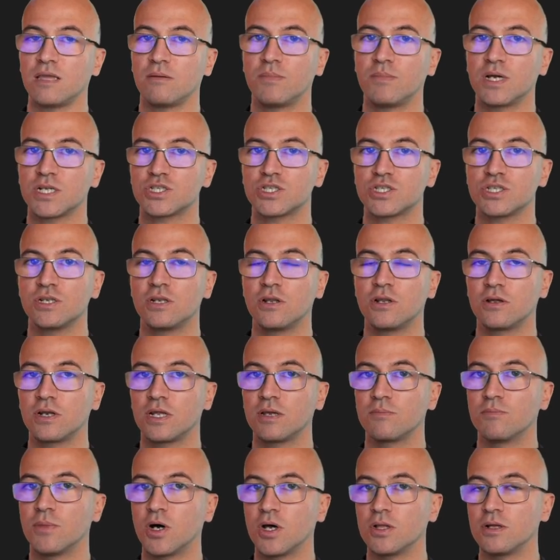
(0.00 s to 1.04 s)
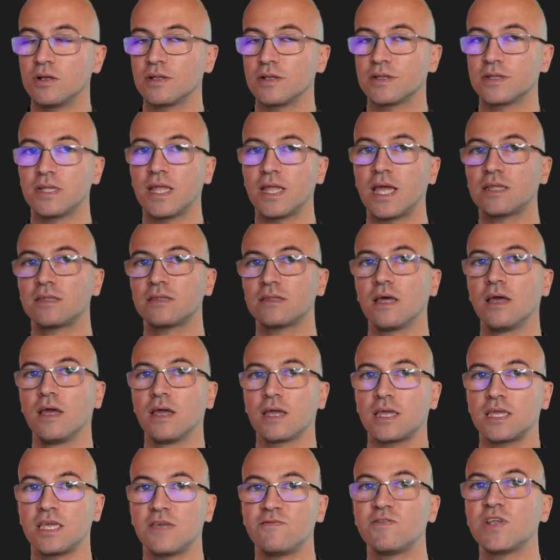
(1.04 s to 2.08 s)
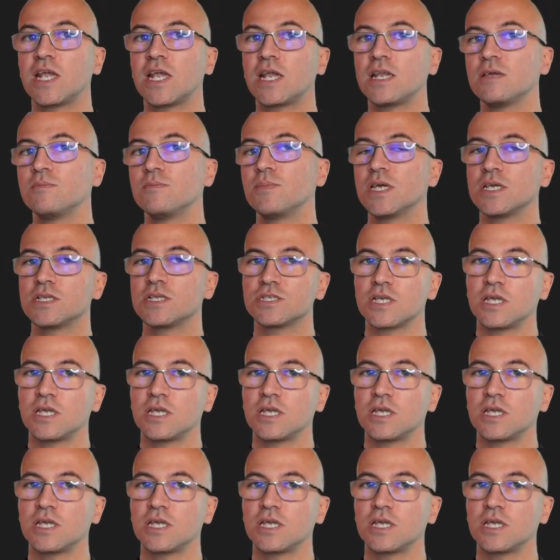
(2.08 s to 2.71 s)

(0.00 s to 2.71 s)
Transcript: machine learning models that given an image,